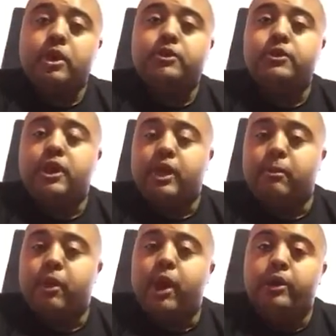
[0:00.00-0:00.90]
seeing him
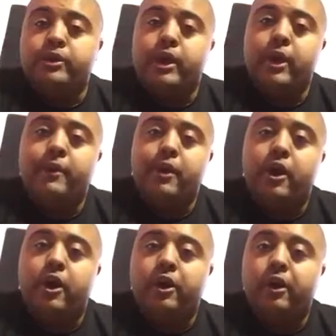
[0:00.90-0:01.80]
around town. They
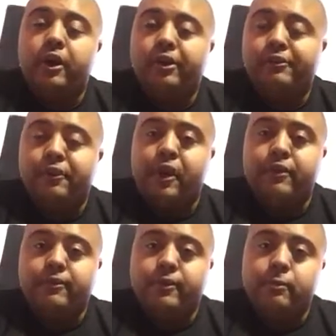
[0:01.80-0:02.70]
all are afraid
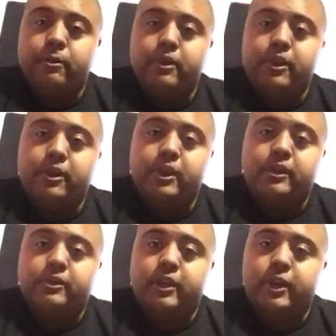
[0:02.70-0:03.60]
of him, and they think
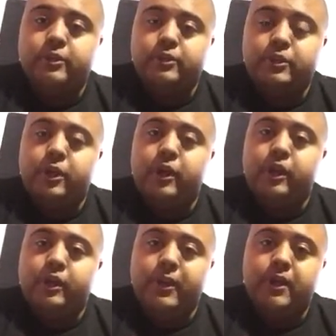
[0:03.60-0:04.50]
his house is
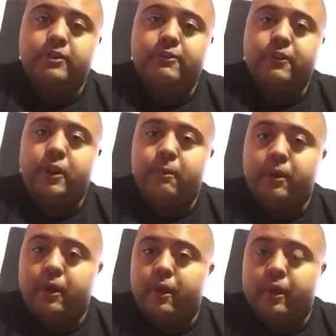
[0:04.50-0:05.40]
haunted, and that he's a
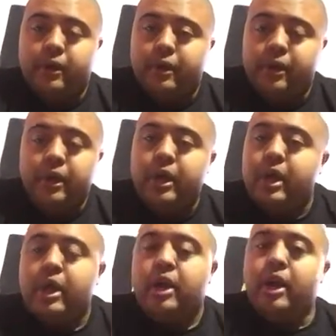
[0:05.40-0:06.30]
vampire, and
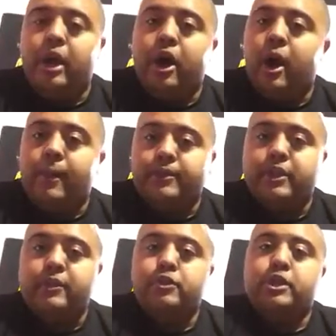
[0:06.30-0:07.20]
all this
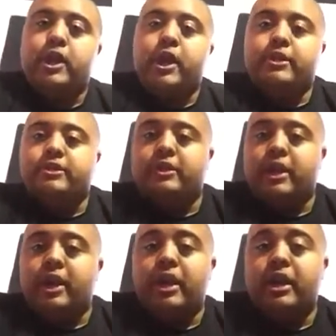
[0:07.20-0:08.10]
other jazz.
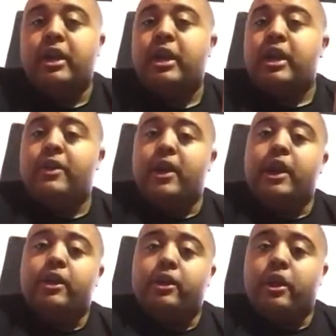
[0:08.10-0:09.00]
And they
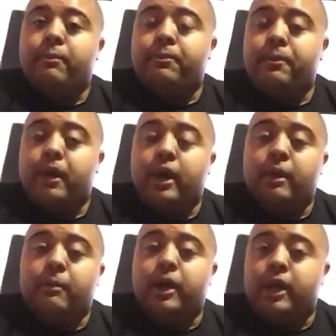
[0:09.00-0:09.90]
end up
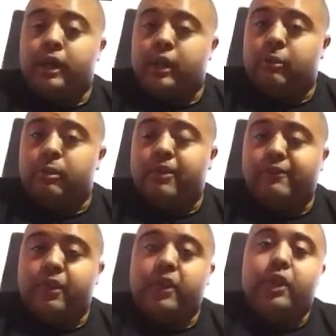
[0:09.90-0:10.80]
meeting him, and they
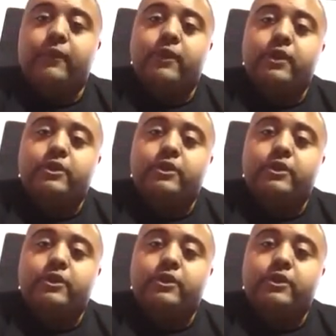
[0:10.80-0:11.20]
find out that